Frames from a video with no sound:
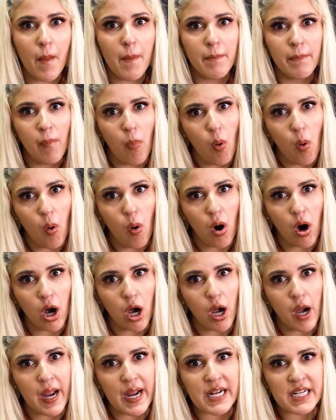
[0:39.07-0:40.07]

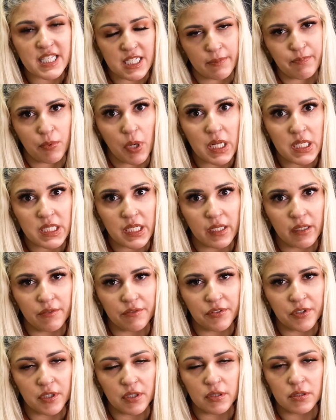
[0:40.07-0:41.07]
more
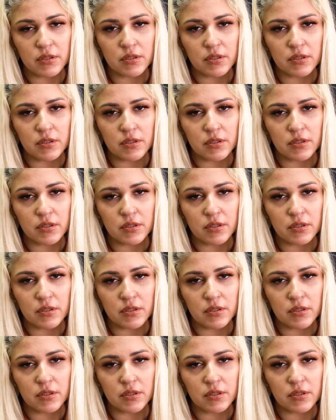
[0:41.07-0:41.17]
expressive?